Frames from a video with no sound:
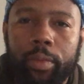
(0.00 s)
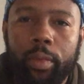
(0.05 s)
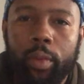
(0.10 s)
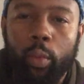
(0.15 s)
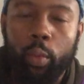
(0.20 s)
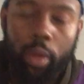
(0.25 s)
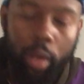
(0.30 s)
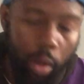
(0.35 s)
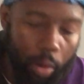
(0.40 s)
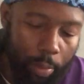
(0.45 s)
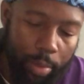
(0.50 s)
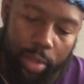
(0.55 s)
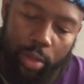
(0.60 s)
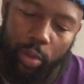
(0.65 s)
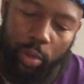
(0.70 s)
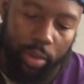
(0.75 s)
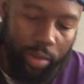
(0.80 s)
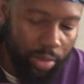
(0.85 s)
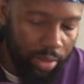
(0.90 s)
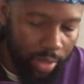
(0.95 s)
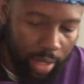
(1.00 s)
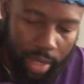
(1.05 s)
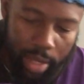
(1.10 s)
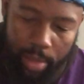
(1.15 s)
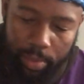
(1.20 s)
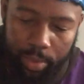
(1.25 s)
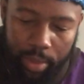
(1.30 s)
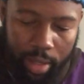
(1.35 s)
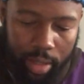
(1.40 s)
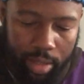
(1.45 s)
we going to be doing the
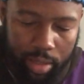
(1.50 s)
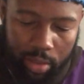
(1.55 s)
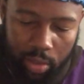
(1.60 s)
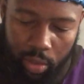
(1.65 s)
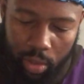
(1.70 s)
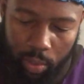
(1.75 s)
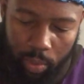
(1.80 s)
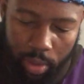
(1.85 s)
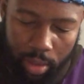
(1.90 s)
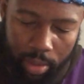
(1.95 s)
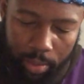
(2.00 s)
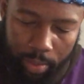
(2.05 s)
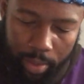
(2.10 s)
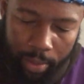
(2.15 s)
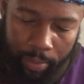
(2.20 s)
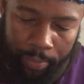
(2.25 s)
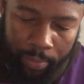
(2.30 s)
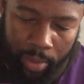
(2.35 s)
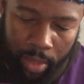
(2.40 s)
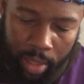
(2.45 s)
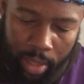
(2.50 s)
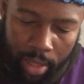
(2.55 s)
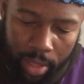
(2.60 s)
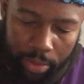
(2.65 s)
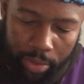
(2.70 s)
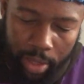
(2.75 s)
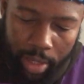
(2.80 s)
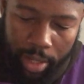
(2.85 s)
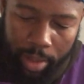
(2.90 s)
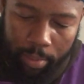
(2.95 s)
same things, Lord willing, man.
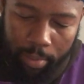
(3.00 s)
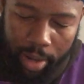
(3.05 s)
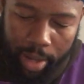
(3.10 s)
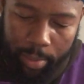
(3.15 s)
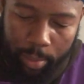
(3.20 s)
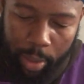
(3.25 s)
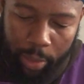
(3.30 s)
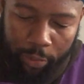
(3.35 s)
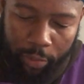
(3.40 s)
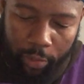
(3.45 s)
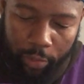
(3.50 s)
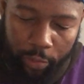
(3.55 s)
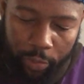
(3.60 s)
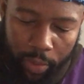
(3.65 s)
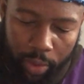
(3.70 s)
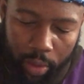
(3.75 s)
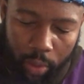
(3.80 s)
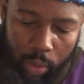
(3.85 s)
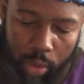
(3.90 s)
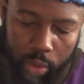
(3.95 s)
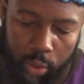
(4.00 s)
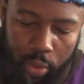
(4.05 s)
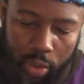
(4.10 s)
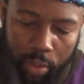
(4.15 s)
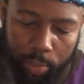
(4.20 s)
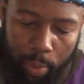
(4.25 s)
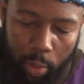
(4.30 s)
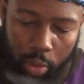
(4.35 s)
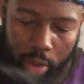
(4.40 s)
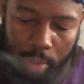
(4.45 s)
That it might be fulfilled which was
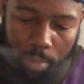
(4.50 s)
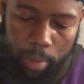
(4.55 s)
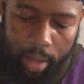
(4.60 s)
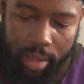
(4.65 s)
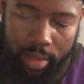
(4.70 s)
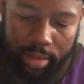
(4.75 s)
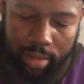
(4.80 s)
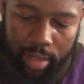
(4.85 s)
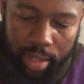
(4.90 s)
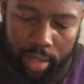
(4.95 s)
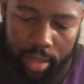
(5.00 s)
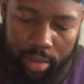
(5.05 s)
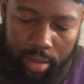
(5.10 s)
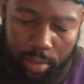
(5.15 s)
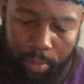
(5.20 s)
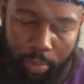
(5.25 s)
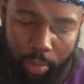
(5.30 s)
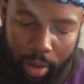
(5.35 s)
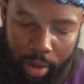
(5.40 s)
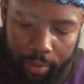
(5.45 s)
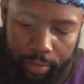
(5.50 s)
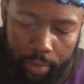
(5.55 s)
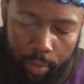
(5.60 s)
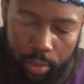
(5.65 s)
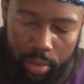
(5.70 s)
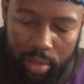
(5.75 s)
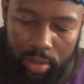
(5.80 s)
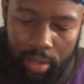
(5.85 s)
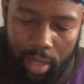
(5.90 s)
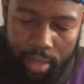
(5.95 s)
spoken by Isaiah the prophet,
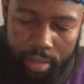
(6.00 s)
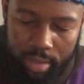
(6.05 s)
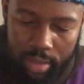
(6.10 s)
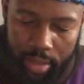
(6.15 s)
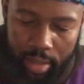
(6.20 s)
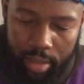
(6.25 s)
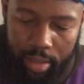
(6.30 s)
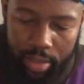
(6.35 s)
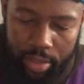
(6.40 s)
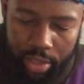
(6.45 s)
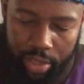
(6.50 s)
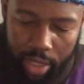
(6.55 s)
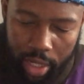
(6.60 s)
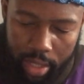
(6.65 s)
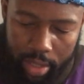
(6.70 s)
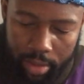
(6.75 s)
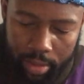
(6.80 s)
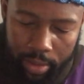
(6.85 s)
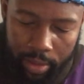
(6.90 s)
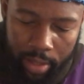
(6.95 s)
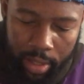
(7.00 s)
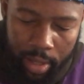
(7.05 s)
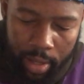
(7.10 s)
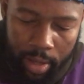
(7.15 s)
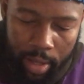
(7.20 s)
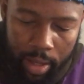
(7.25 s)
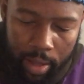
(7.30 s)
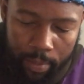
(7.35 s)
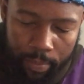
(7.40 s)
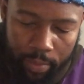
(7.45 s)
which is Isaiah Yeshaya,
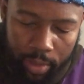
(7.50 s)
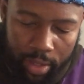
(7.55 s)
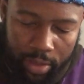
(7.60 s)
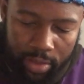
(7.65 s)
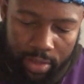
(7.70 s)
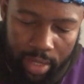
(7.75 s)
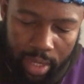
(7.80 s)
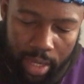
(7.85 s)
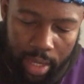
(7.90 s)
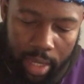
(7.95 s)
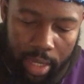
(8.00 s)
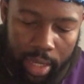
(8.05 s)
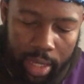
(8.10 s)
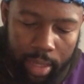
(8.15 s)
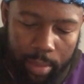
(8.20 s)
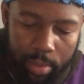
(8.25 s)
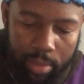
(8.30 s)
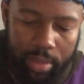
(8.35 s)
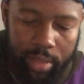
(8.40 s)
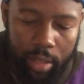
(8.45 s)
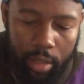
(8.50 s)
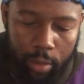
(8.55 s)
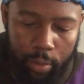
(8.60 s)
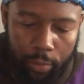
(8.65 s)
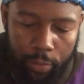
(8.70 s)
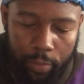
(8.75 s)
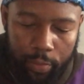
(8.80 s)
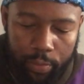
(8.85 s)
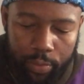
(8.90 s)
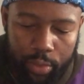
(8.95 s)
saying,
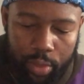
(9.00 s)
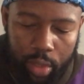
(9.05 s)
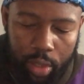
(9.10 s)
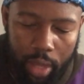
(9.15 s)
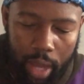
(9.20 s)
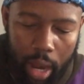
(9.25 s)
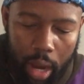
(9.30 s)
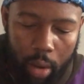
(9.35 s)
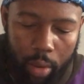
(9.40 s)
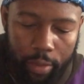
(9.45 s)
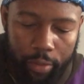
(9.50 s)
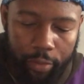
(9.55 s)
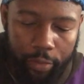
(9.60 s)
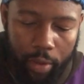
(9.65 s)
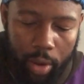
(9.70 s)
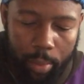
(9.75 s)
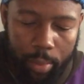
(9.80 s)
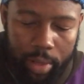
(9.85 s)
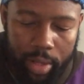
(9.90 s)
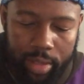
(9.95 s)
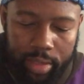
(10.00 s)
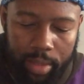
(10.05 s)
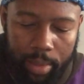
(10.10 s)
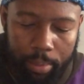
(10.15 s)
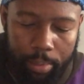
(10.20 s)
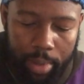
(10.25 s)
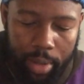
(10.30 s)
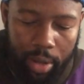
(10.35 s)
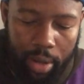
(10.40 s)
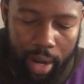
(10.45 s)
Himself took our infirmities
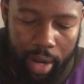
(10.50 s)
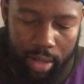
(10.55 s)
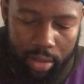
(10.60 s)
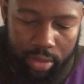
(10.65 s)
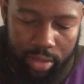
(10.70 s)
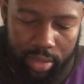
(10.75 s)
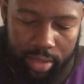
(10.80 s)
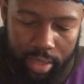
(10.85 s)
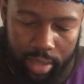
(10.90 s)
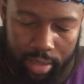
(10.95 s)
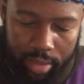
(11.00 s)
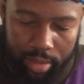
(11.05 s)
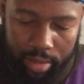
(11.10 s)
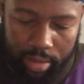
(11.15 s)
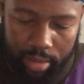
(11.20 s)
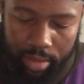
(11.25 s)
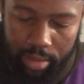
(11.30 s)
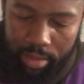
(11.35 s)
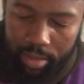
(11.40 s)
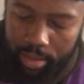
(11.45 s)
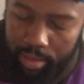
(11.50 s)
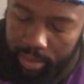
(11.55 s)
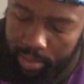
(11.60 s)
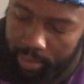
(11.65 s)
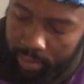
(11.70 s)
and bare our sicknesses.